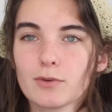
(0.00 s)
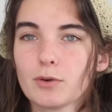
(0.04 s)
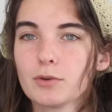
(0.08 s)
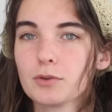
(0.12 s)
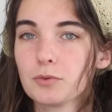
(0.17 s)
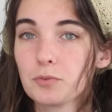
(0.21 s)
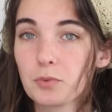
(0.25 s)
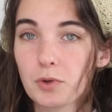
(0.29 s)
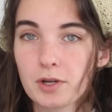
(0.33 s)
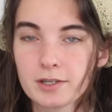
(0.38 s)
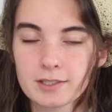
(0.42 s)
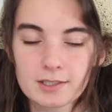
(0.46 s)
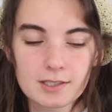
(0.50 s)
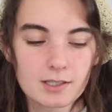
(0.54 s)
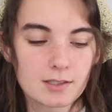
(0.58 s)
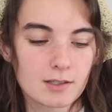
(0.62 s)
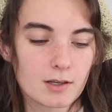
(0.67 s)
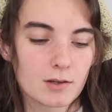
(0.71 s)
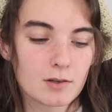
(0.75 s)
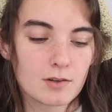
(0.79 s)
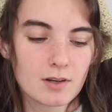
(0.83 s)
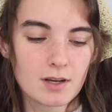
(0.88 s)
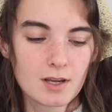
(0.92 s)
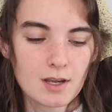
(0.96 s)
folded once,
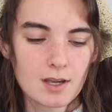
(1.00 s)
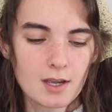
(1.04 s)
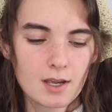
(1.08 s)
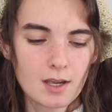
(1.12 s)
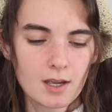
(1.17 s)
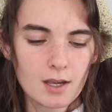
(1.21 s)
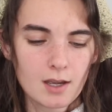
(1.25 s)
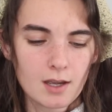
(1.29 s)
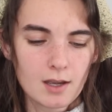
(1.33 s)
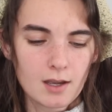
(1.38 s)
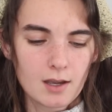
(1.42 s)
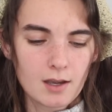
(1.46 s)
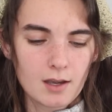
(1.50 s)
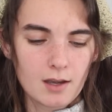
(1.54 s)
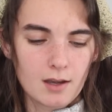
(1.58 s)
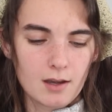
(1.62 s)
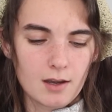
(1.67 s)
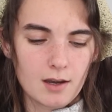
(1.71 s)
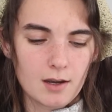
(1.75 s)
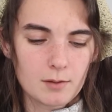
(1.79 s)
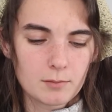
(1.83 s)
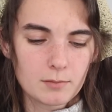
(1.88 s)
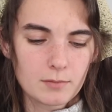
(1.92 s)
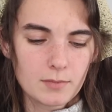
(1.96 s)
so
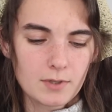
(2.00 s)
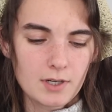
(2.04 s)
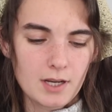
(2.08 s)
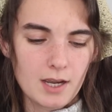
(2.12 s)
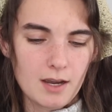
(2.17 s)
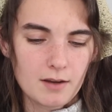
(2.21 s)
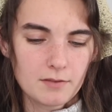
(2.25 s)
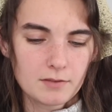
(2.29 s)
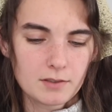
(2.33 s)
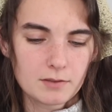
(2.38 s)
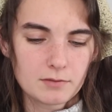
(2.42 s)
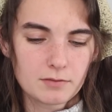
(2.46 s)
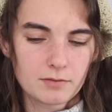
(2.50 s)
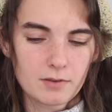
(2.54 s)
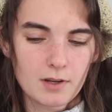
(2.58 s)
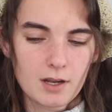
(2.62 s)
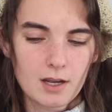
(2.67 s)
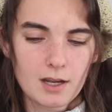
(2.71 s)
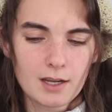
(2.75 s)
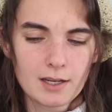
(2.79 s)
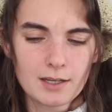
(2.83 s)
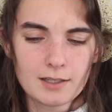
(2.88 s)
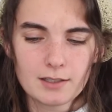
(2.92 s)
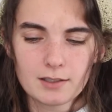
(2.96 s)
I'm gonna have to
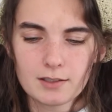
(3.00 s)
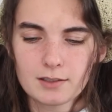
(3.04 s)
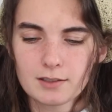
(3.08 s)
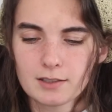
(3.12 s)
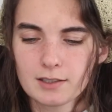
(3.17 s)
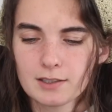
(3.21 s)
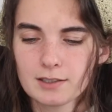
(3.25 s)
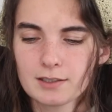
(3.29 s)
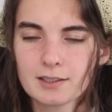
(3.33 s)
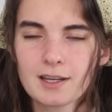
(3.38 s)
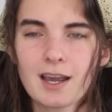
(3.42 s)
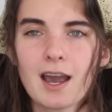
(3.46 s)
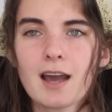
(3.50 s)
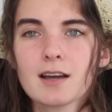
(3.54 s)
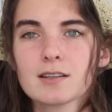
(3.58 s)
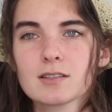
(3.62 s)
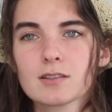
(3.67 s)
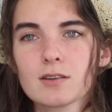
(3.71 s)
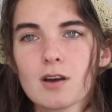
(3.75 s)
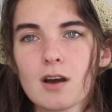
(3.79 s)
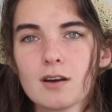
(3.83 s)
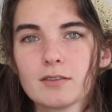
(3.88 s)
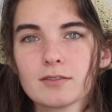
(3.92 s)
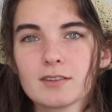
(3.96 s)
find a good
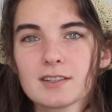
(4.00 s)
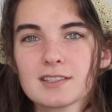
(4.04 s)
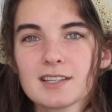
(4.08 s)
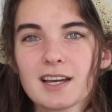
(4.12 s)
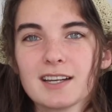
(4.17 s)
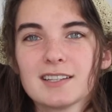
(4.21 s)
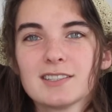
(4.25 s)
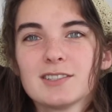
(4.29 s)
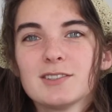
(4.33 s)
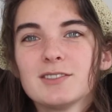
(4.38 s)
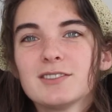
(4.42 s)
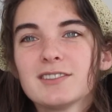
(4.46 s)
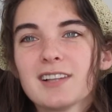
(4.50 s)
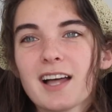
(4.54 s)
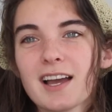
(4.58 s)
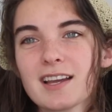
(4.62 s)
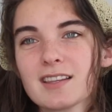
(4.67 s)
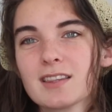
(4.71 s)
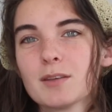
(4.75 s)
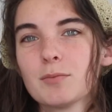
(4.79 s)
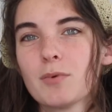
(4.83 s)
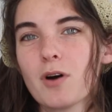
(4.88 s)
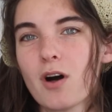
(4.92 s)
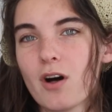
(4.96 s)
cast off because I do
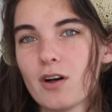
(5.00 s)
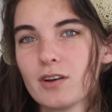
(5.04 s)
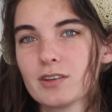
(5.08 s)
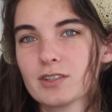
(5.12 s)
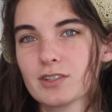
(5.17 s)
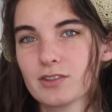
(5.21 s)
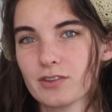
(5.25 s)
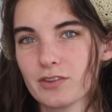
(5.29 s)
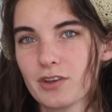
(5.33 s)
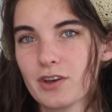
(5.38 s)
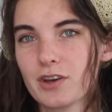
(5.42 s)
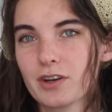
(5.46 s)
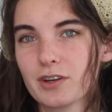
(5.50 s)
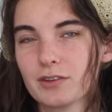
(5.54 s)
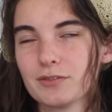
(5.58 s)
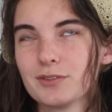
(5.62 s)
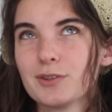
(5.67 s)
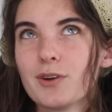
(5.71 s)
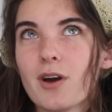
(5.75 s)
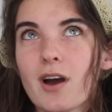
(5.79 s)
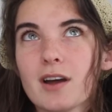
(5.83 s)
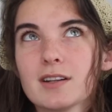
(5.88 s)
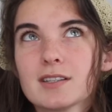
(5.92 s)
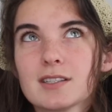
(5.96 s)
like the polished look of
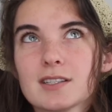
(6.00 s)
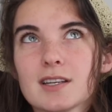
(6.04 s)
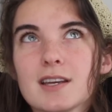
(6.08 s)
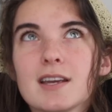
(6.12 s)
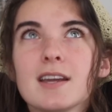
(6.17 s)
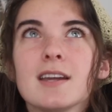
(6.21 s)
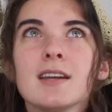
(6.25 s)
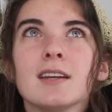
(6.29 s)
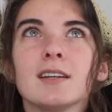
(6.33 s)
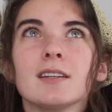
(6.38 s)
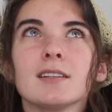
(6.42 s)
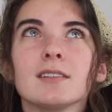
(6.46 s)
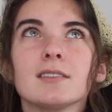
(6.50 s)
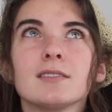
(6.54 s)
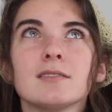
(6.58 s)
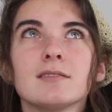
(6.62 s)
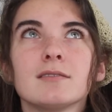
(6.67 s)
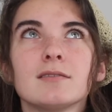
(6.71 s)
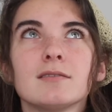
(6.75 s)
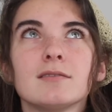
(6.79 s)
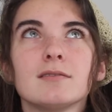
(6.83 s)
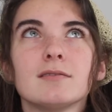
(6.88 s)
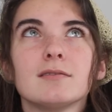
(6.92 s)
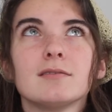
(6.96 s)
not seeing
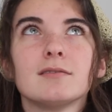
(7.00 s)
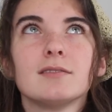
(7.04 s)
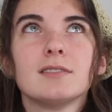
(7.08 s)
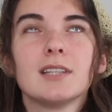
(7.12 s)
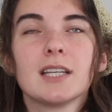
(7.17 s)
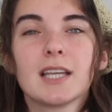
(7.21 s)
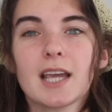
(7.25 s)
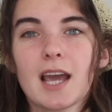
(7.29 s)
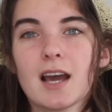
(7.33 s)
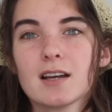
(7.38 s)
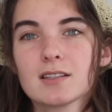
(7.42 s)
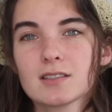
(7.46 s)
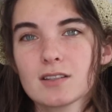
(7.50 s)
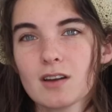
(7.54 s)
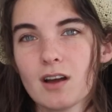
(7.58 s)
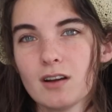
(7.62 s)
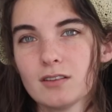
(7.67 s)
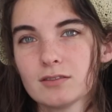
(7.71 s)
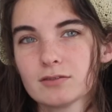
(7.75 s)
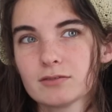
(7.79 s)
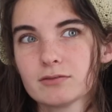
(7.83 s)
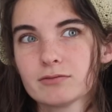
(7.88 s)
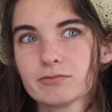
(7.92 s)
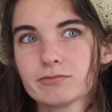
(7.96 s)
the cast
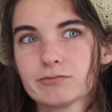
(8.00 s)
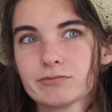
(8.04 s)
off.